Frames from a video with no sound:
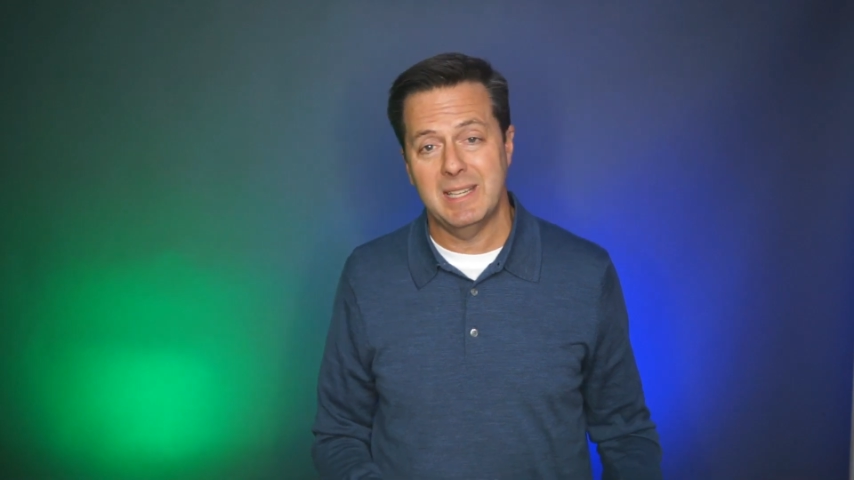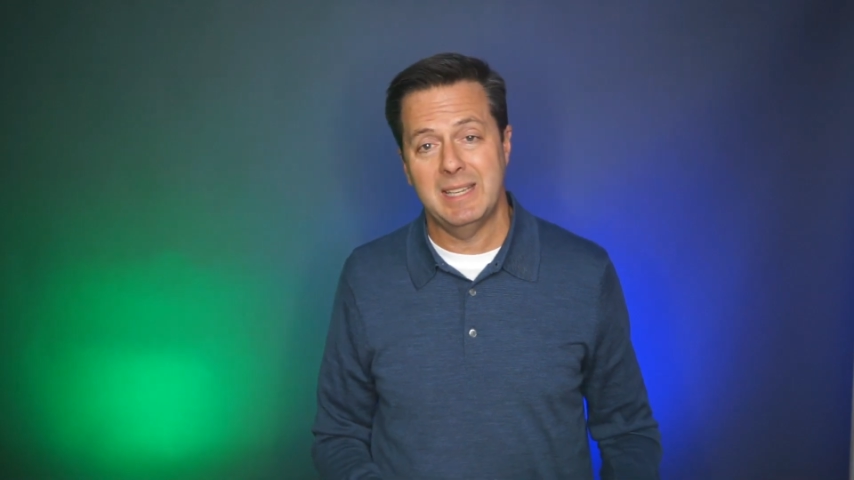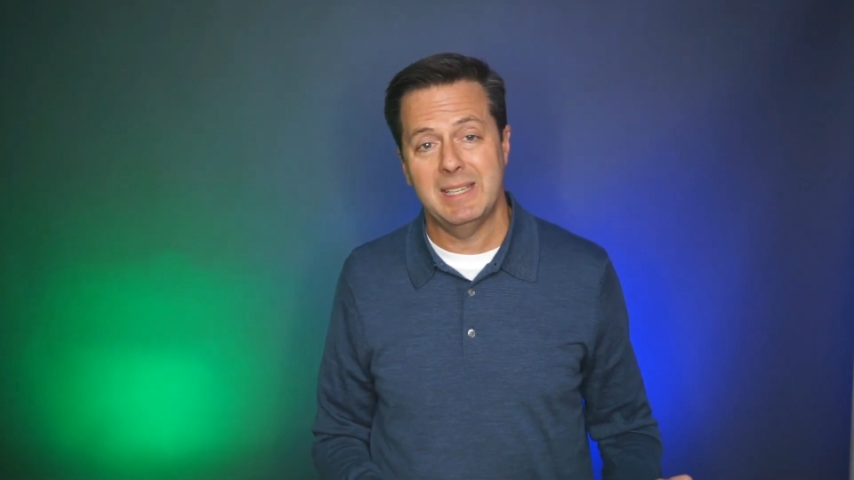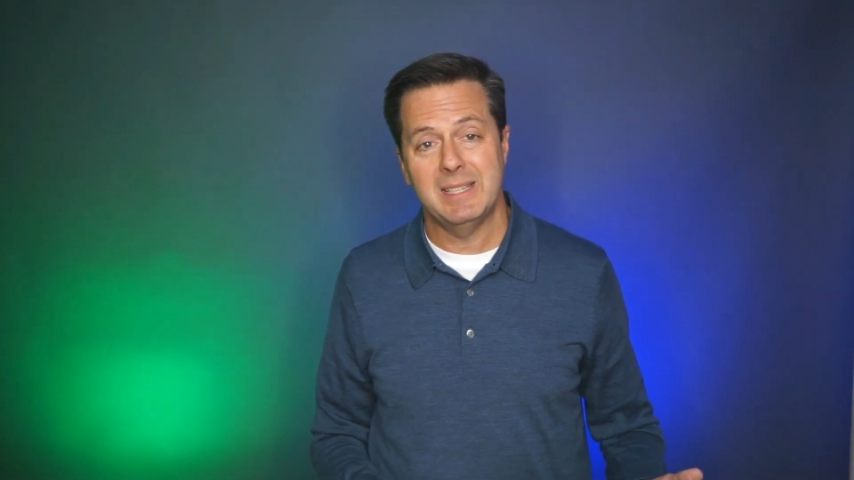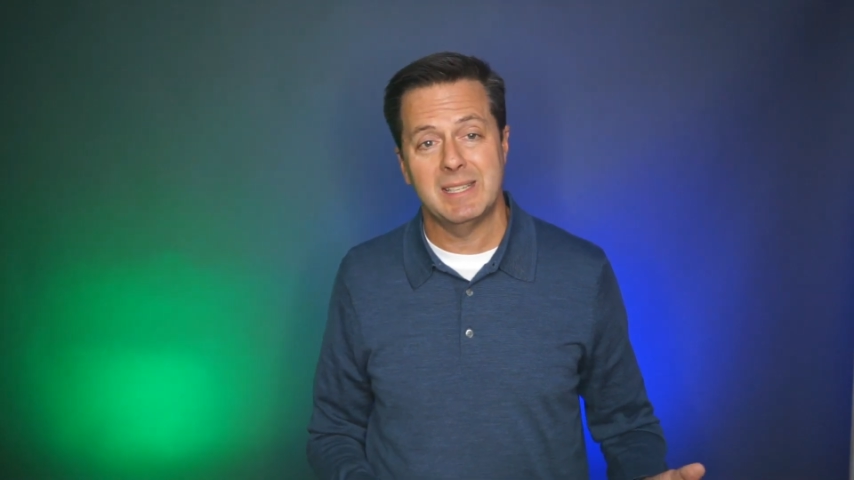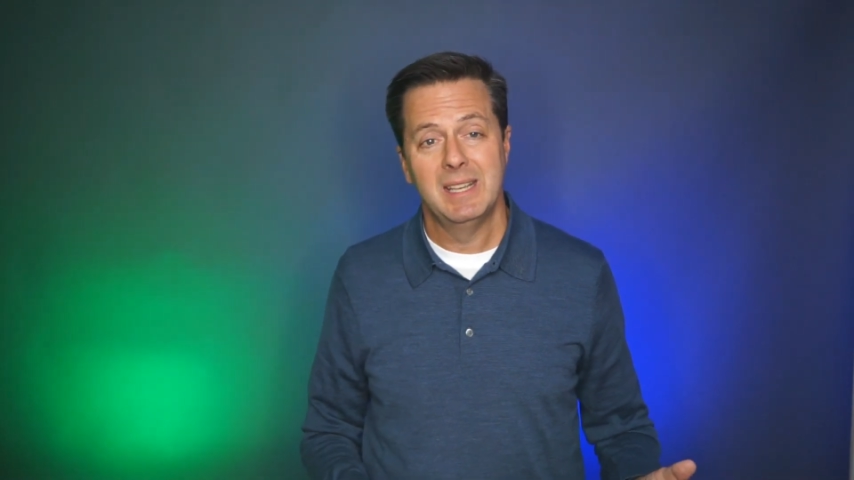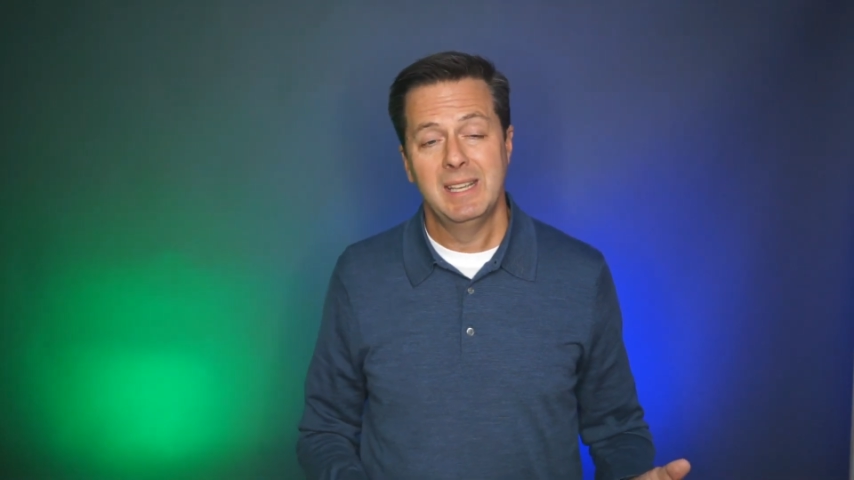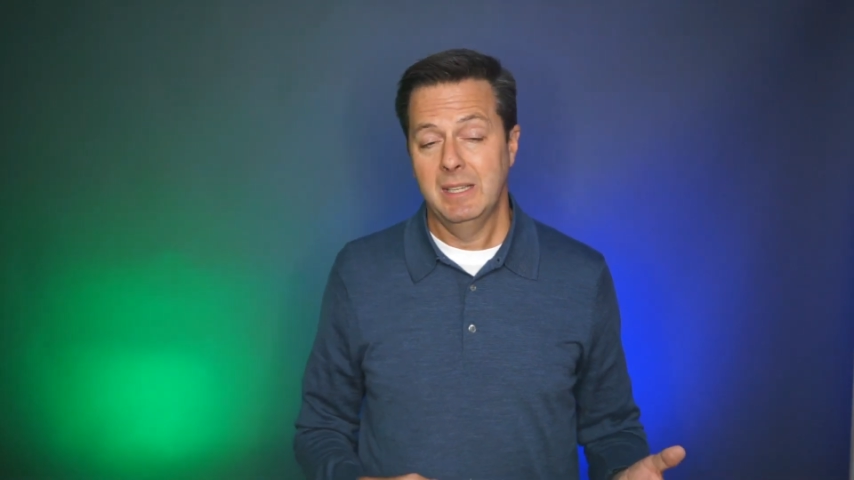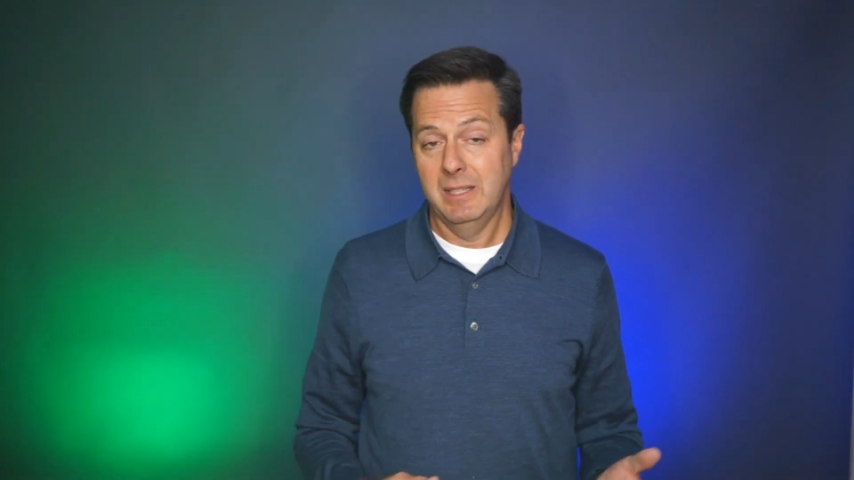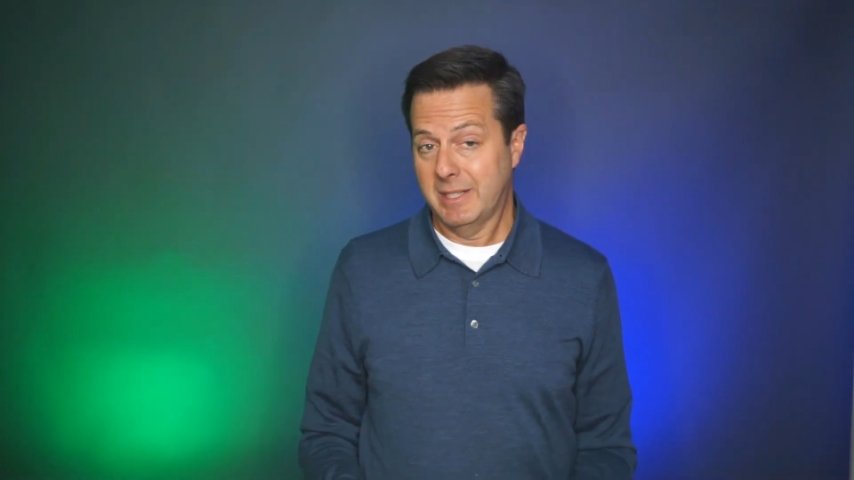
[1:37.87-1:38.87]
days
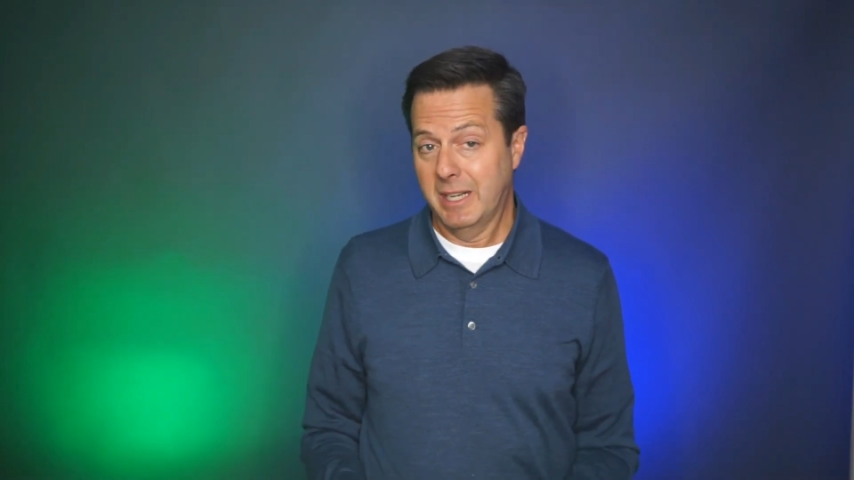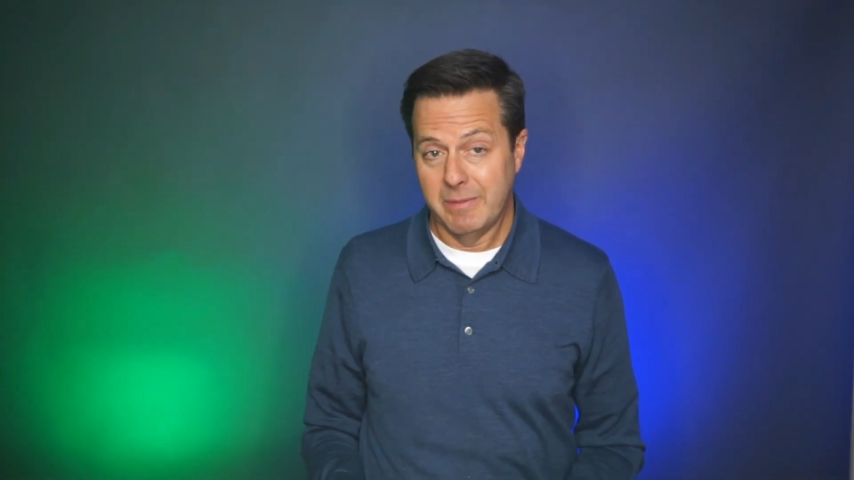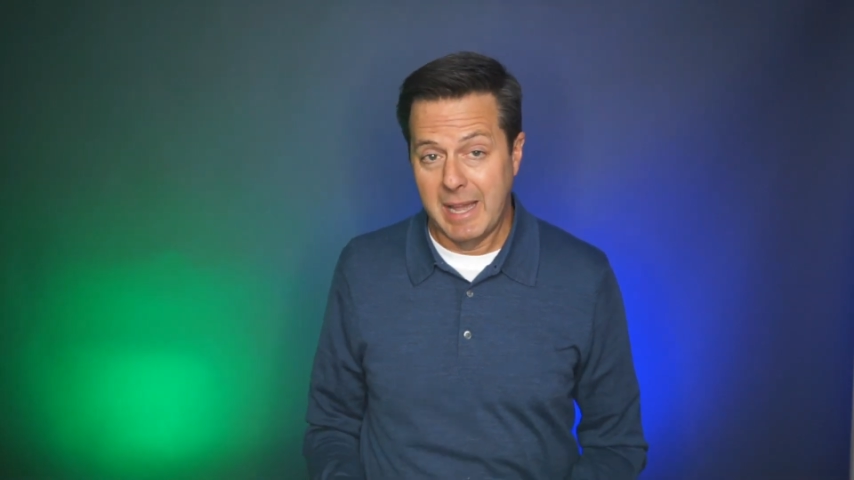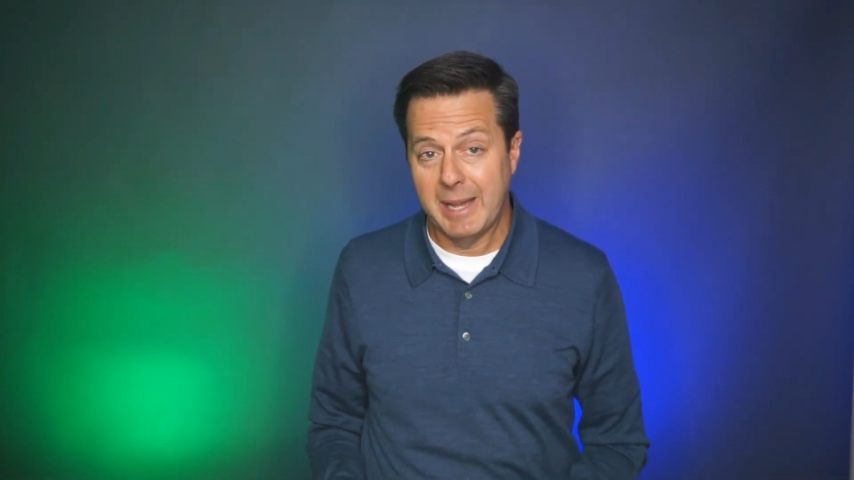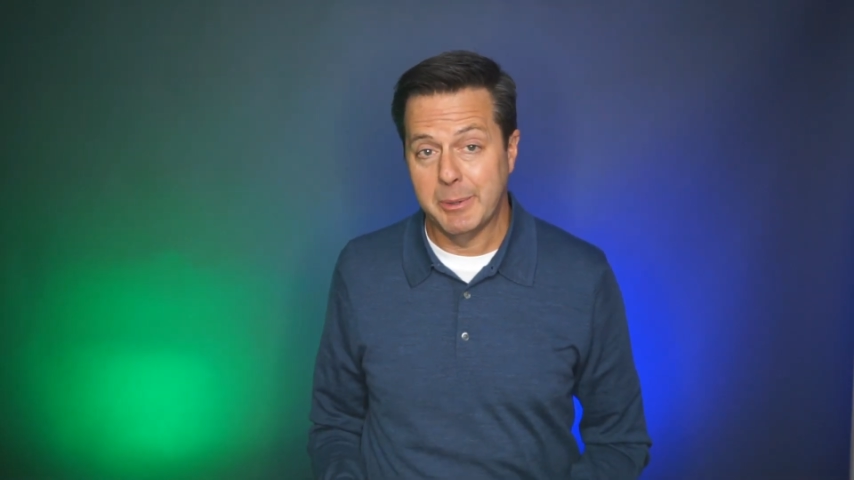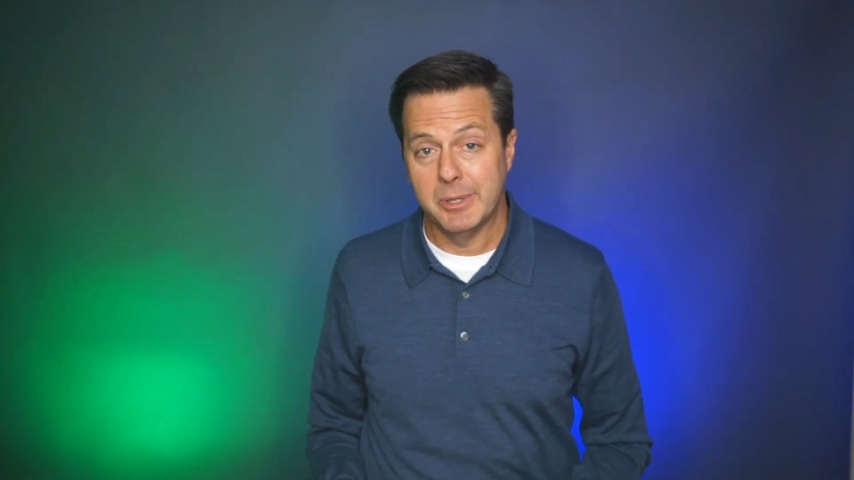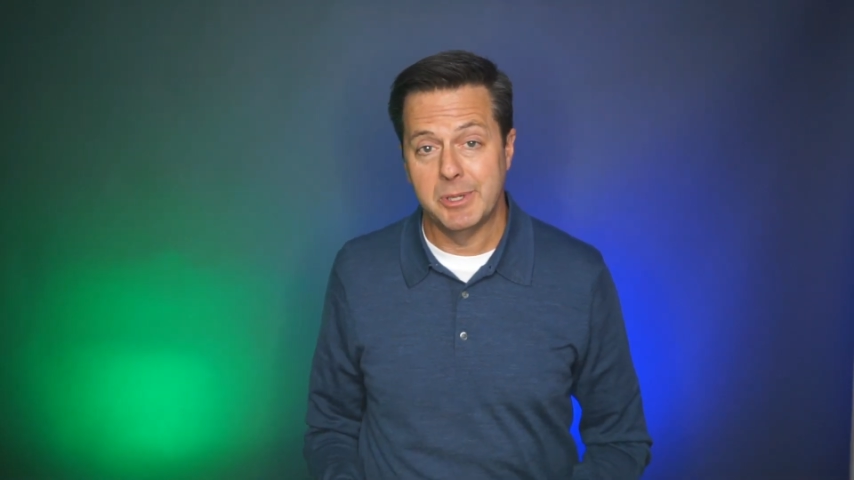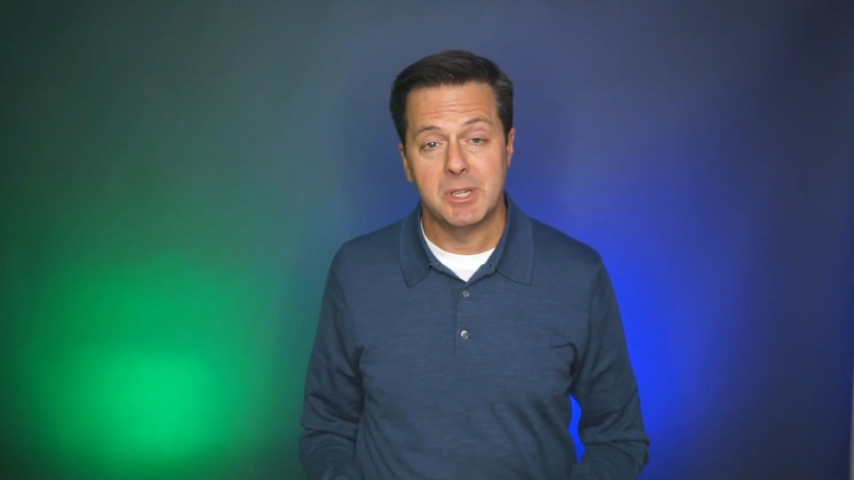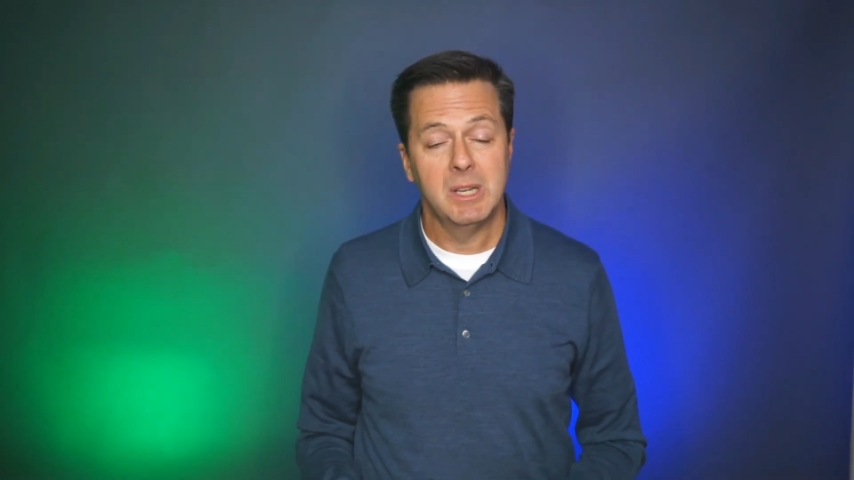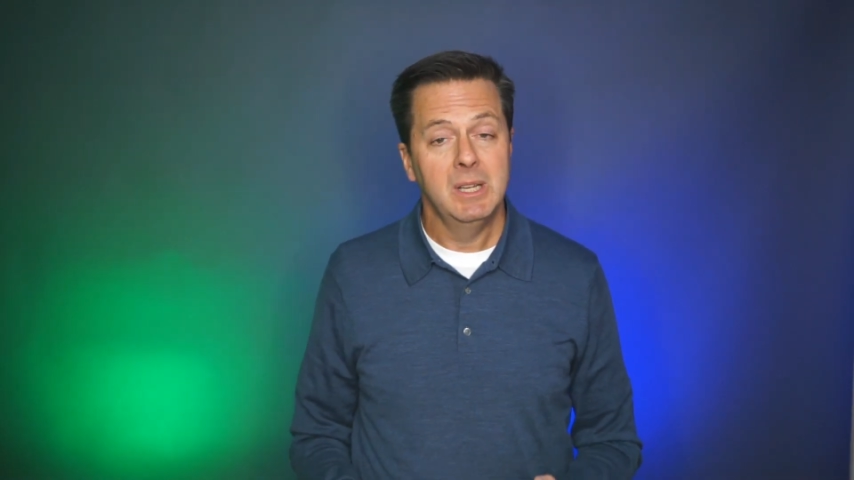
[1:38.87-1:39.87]
instead of
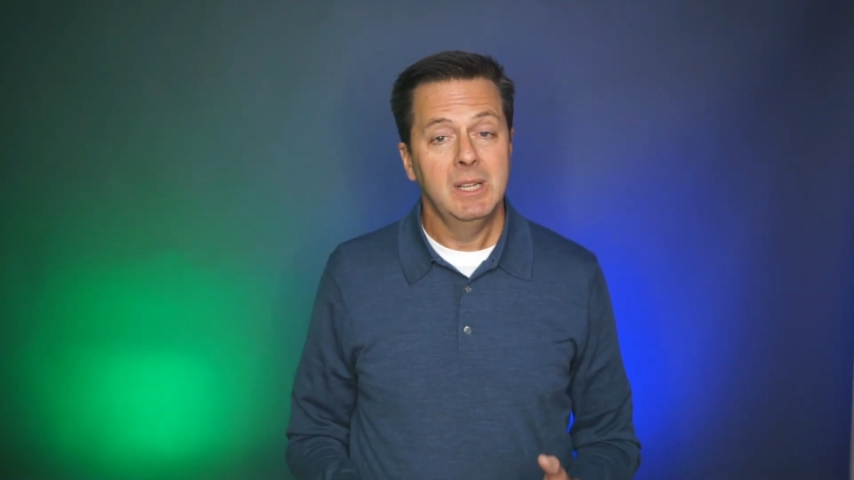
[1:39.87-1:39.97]
hours.